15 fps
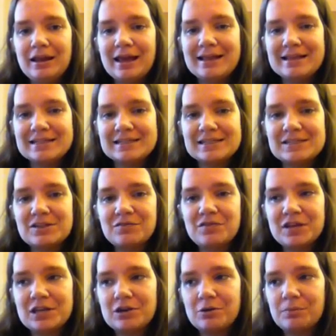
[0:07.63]
and this is the
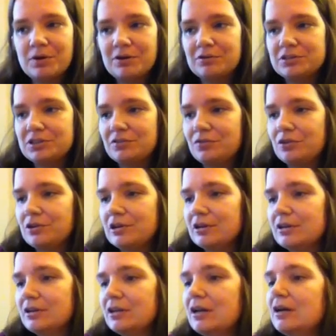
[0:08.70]
video post
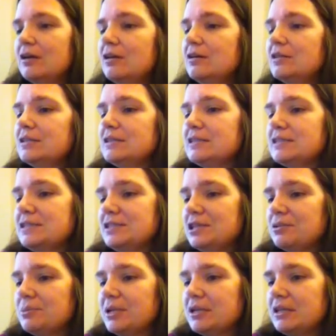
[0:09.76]
for
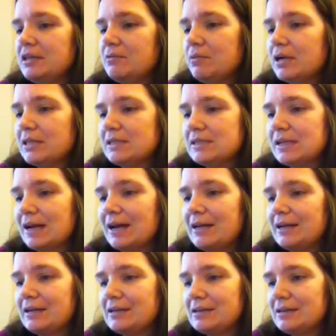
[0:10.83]
Disturbingly
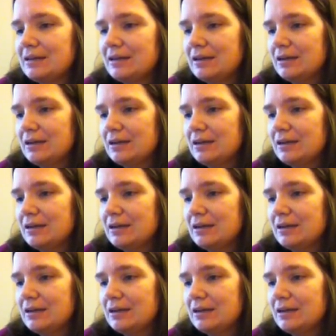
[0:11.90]
One-Sided,